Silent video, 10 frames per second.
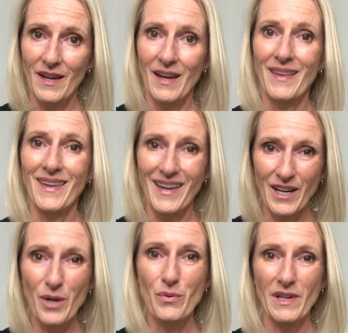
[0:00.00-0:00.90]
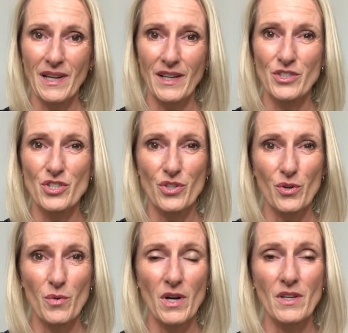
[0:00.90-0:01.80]
And then I realized, you
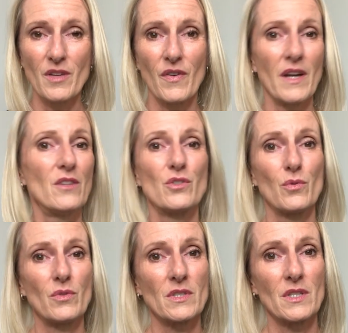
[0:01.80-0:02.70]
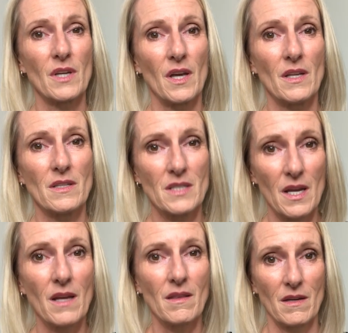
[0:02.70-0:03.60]
know what? If I don't
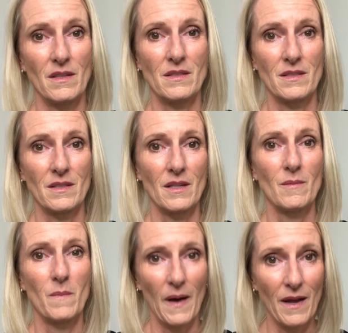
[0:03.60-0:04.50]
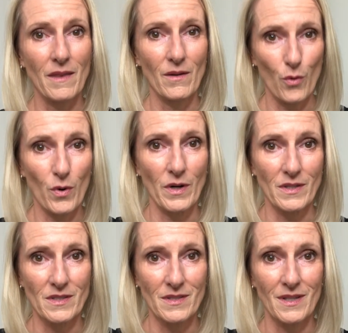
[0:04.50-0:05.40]
take this by the
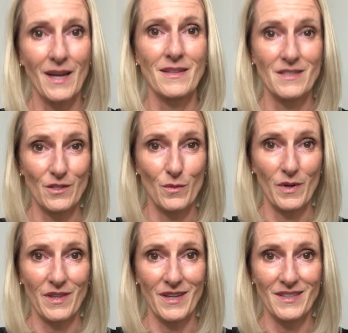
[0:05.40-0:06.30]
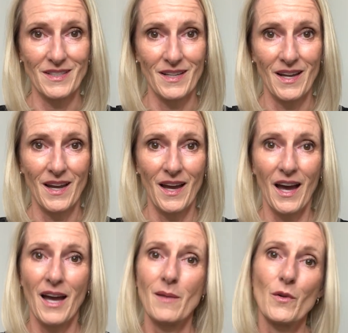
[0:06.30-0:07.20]
horns and deal with it,
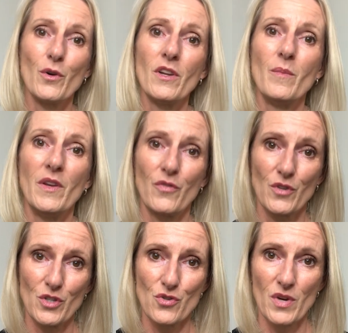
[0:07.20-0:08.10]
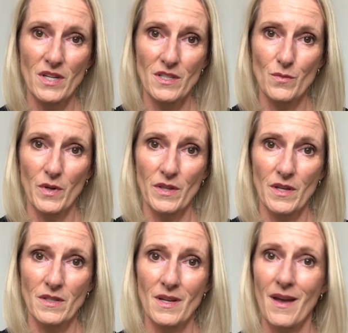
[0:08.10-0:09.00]
I'm going to be frustrated with
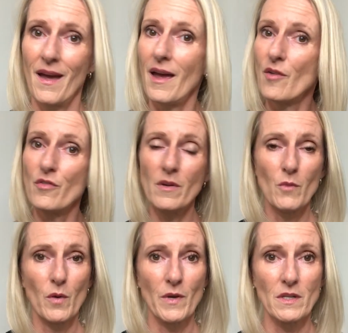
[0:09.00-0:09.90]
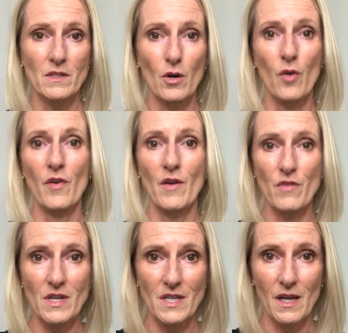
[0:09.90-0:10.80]
it every moment of
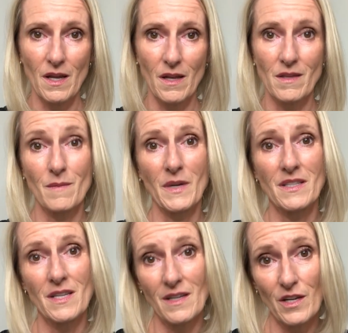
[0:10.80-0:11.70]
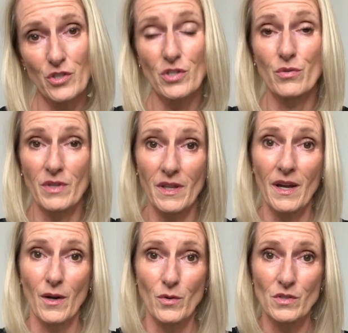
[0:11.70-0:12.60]
every day that my teenagers are in the
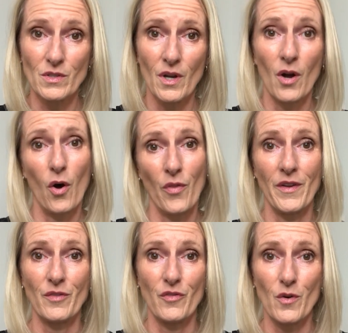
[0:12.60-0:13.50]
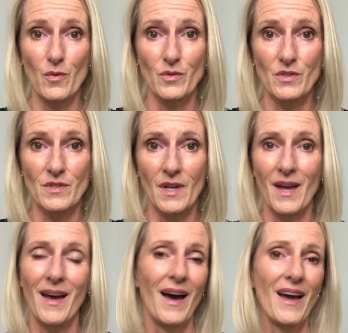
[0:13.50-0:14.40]
house on their phones.
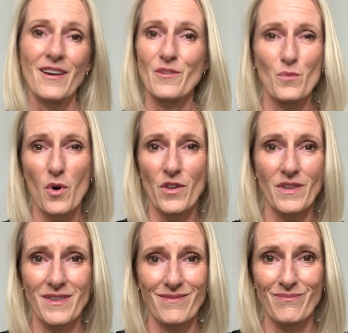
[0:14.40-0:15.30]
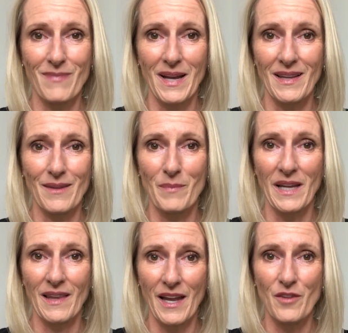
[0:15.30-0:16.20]
I didn't want my
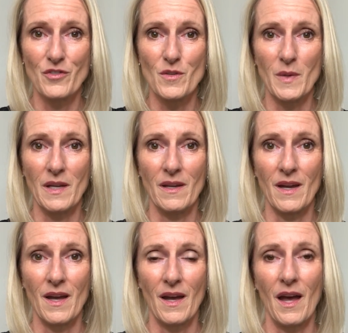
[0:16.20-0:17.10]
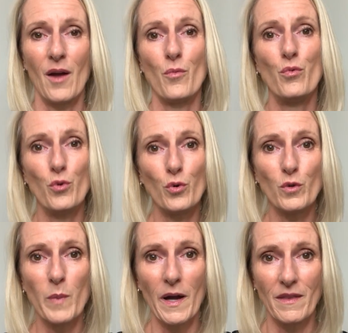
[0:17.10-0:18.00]
life to be
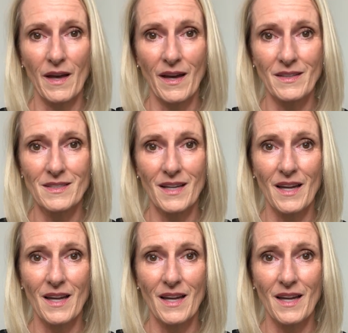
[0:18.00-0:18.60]
ruled by that.